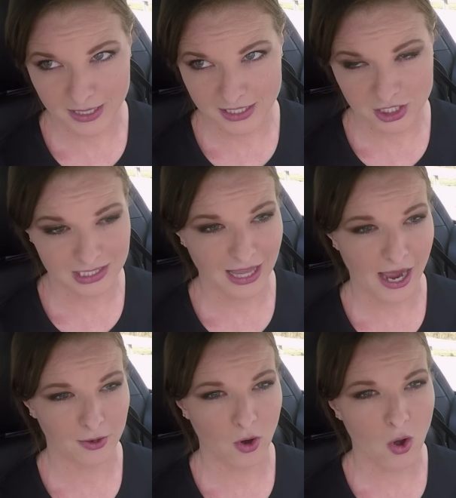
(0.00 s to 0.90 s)
I mean, it's just
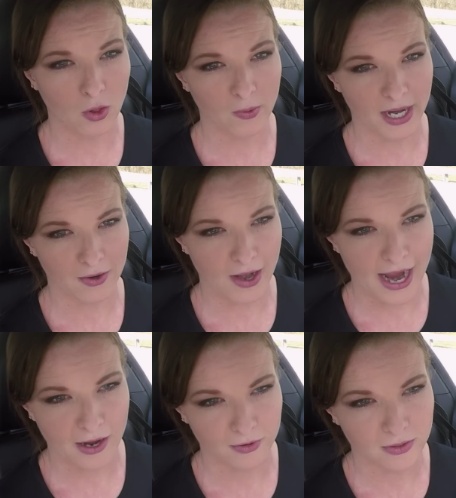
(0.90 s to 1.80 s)
louder all the way
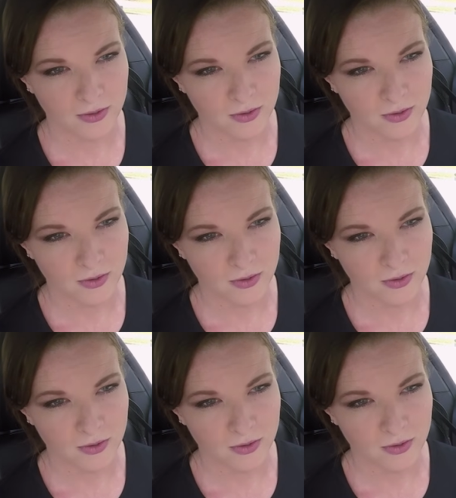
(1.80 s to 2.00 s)
around.